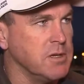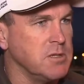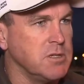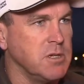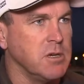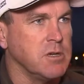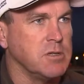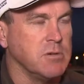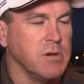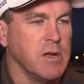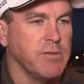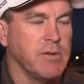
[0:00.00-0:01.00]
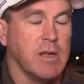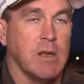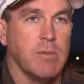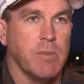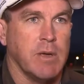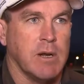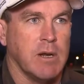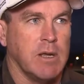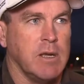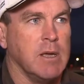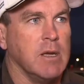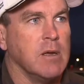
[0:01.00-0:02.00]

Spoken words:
and she got a 2.5 kilo penalty